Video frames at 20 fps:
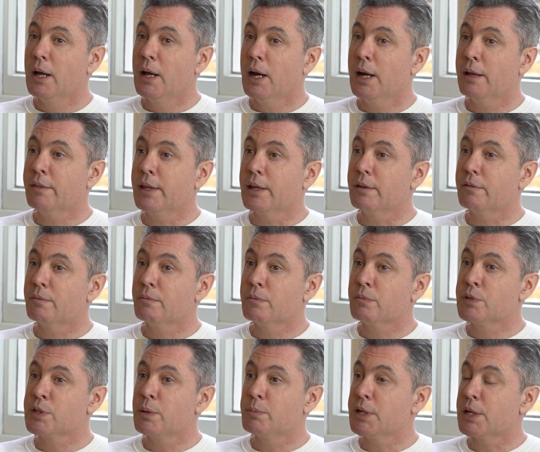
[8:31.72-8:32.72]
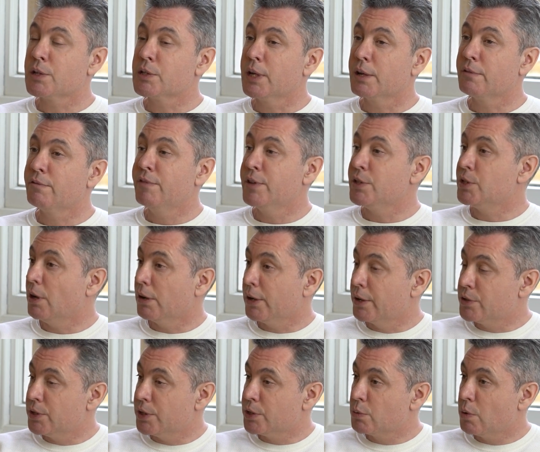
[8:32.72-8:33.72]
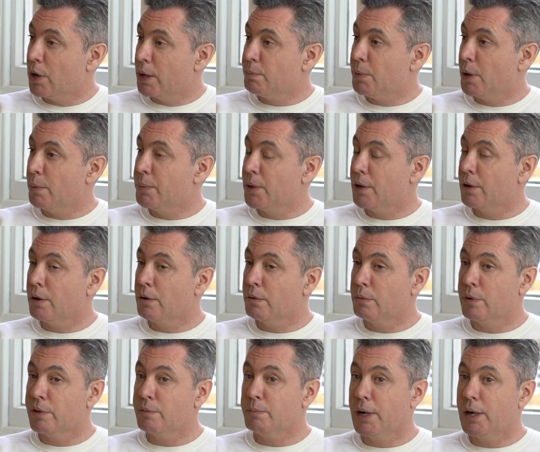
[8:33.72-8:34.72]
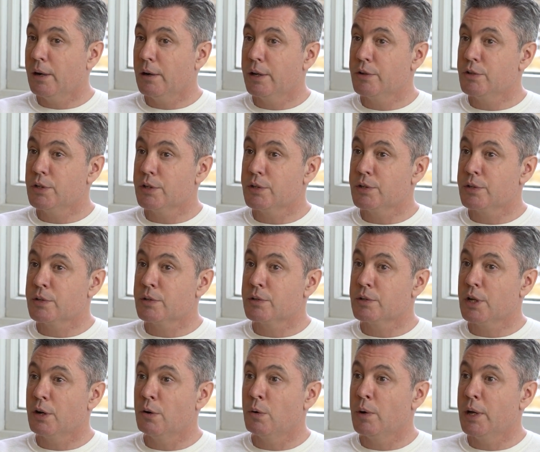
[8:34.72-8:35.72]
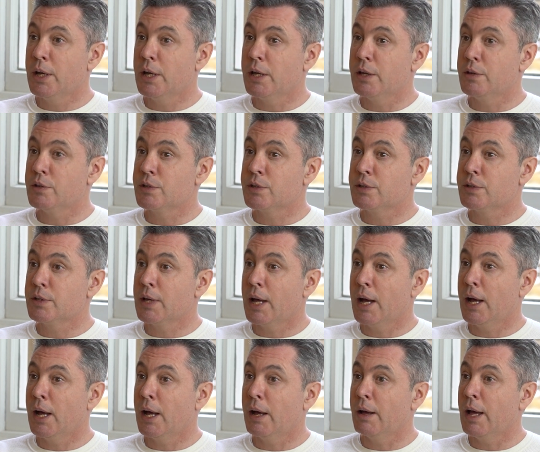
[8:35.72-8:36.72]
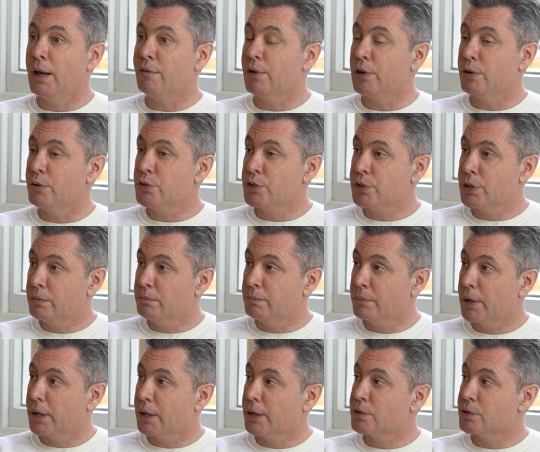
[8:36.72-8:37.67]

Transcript: I think subjects like physiology is quite popular with biologists. So is evolution.